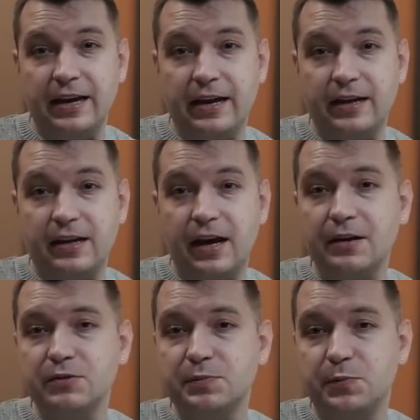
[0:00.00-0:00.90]
And
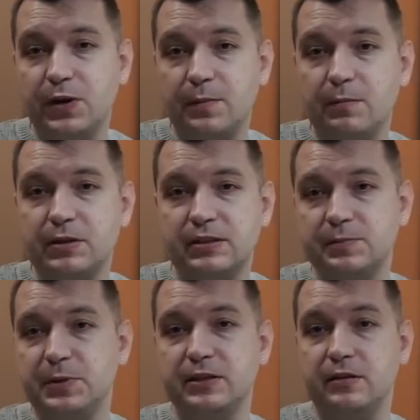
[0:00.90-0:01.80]
I would probably
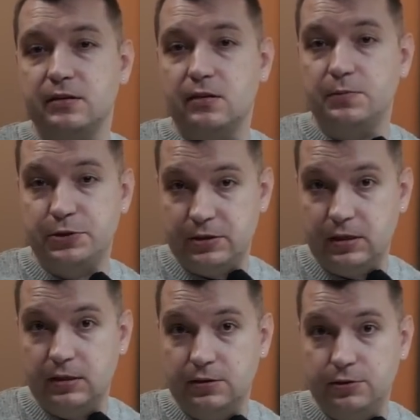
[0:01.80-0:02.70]
split these options
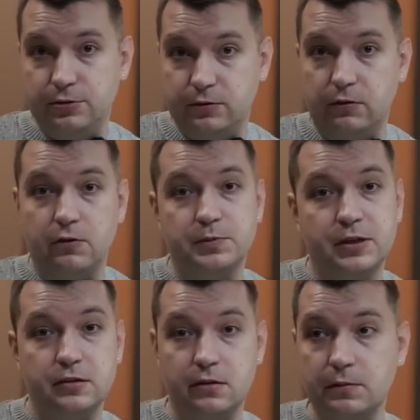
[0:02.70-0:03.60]
into two groups.
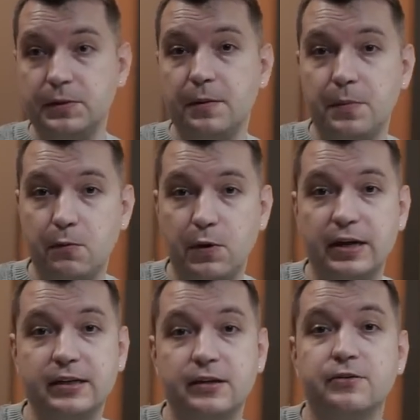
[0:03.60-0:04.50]
Group number
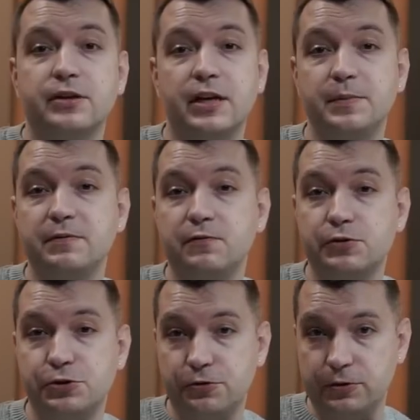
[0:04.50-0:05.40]
one, you're coming for
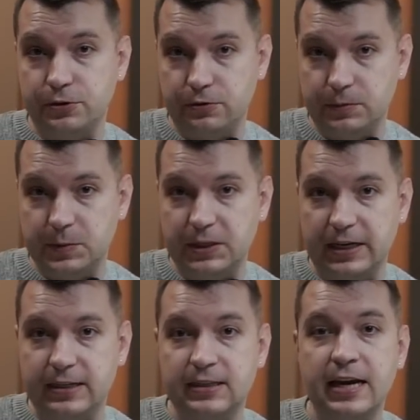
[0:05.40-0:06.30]
short-term
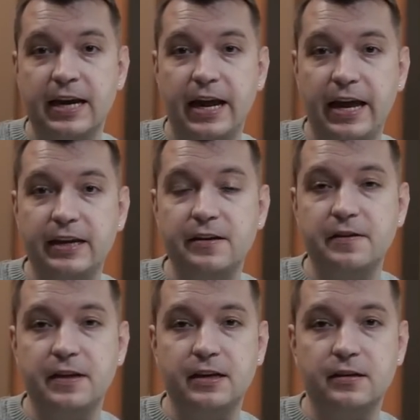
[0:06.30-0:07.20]
studies.
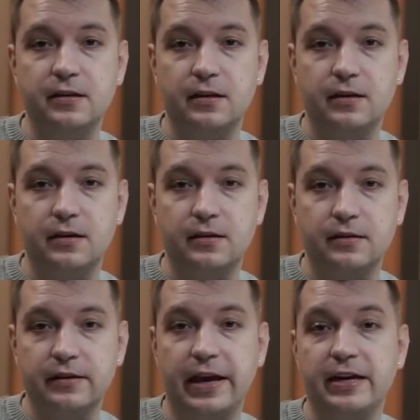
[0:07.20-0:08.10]
Anything
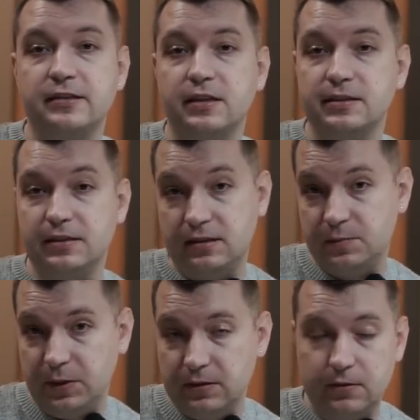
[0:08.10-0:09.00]
less than
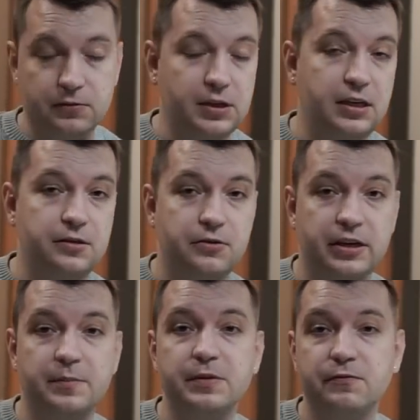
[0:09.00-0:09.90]
6 months. So say you're
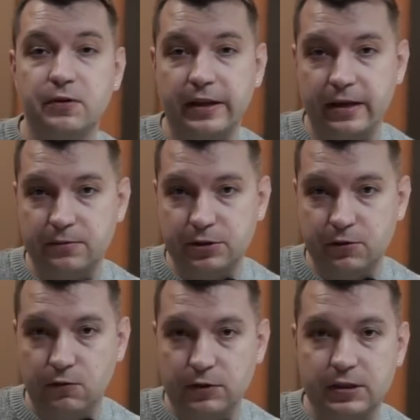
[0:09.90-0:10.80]
coming for language
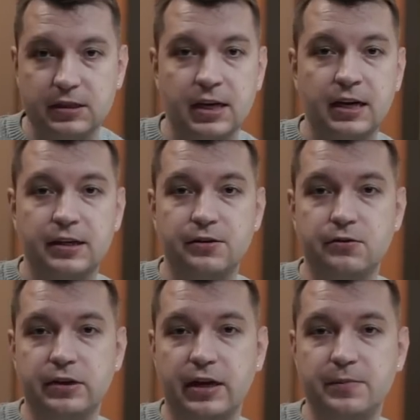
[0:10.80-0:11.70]
courses,
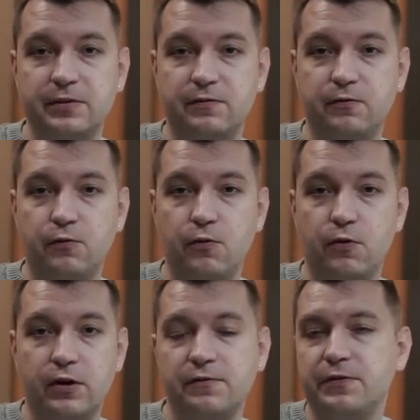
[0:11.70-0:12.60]
you're coming
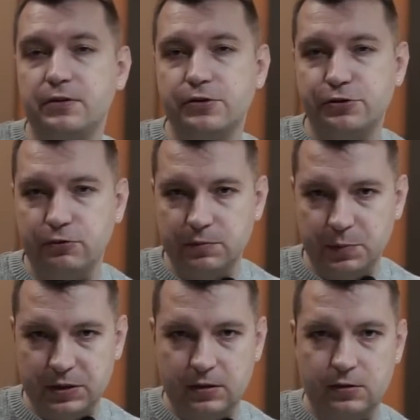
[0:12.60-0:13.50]
for very
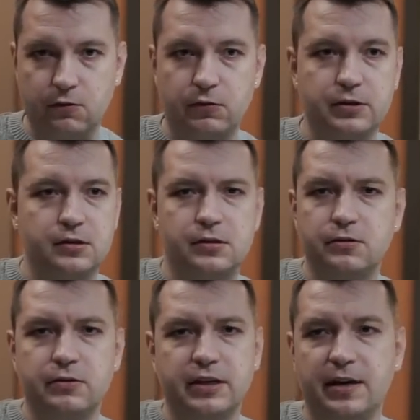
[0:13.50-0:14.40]
short business courses,
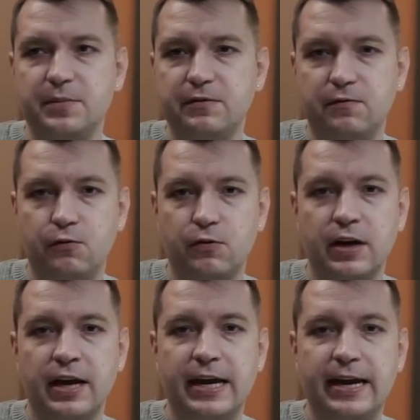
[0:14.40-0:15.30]
you're coming for
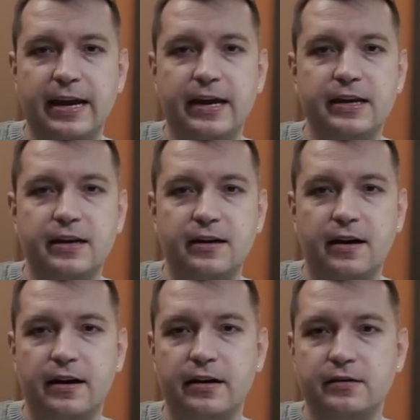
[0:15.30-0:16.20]
any
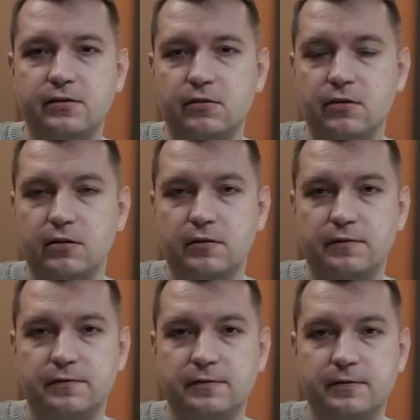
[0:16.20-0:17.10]
kind
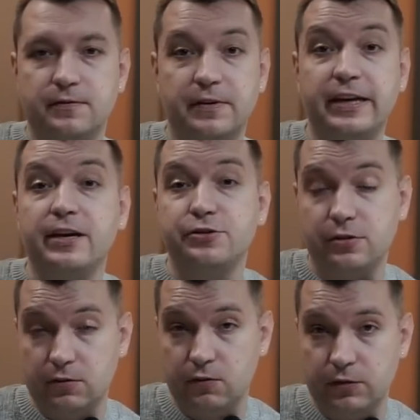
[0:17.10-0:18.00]
of
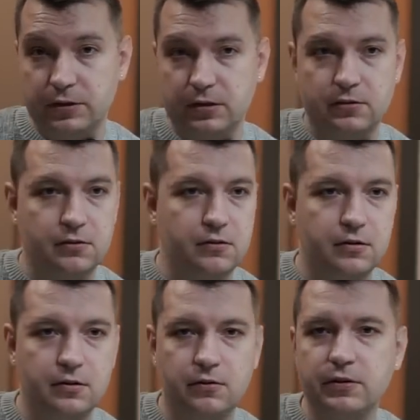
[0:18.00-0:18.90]
vocational courses,
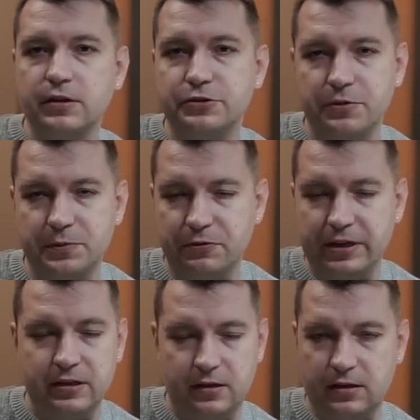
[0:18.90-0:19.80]
on-the-job
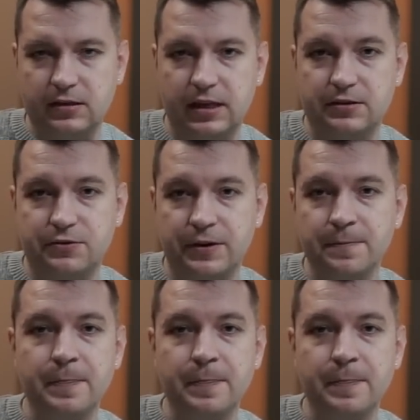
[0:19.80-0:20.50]
training, etc.